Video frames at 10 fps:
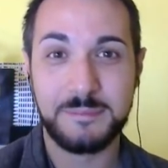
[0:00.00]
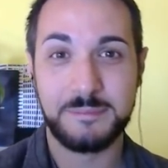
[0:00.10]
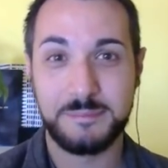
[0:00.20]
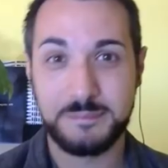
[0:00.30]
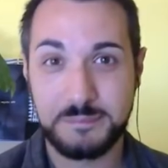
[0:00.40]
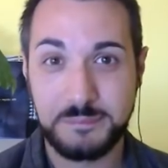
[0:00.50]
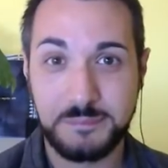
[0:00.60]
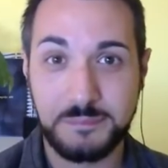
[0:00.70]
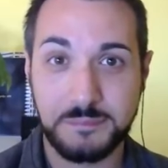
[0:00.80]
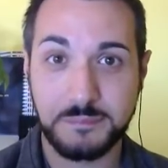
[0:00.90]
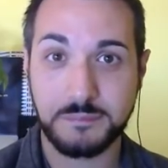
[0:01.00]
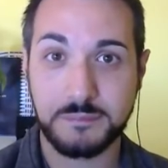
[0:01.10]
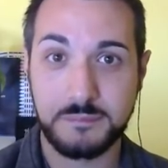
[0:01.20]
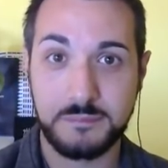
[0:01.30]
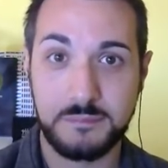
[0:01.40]

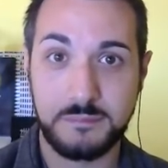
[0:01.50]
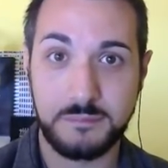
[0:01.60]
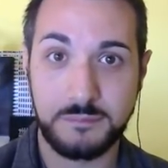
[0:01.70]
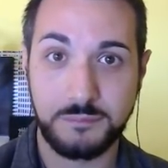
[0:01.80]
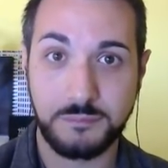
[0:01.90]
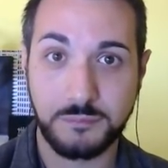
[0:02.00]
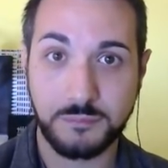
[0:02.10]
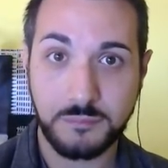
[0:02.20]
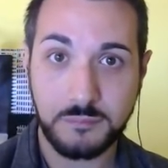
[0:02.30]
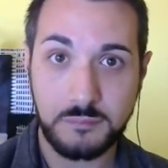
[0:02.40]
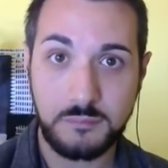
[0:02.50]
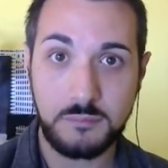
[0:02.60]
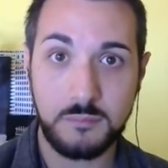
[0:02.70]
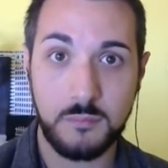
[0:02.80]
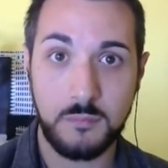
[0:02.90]
The person shown says nothing.